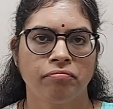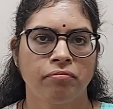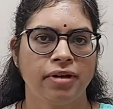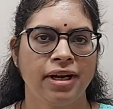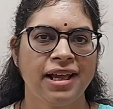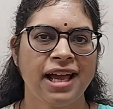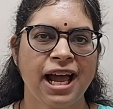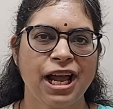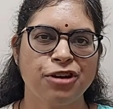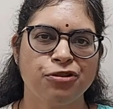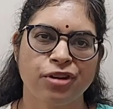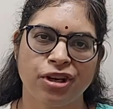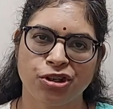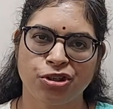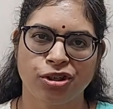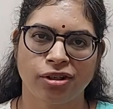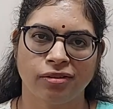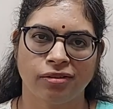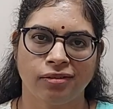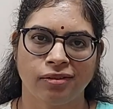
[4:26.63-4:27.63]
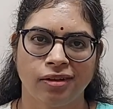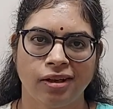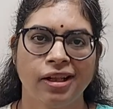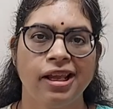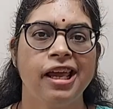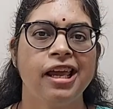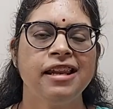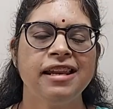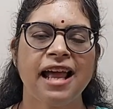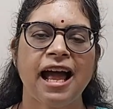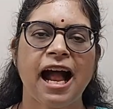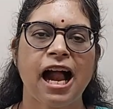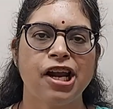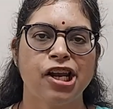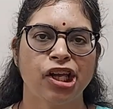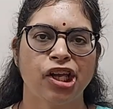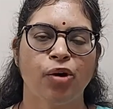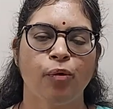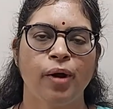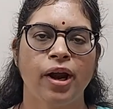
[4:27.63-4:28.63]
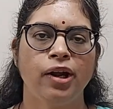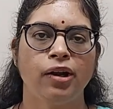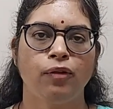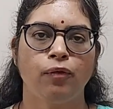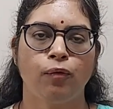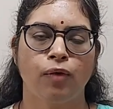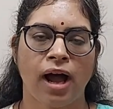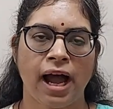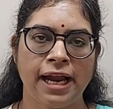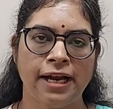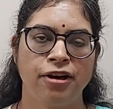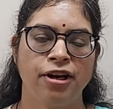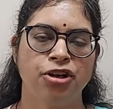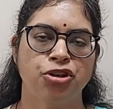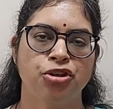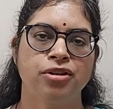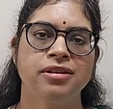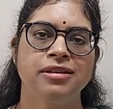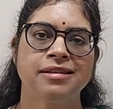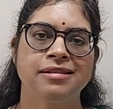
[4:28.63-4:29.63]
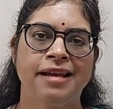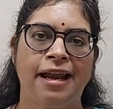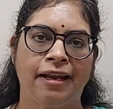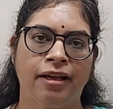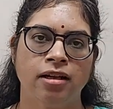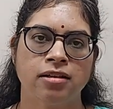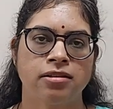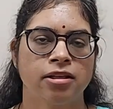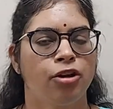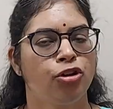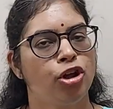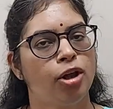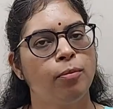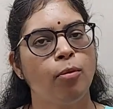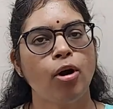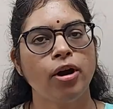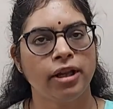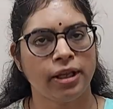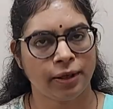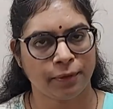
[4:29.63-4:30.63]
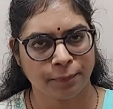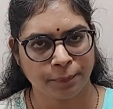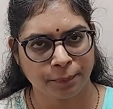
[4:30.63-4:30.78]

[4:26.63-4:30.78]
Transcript: Dehydration, inadequate hydration status in your body.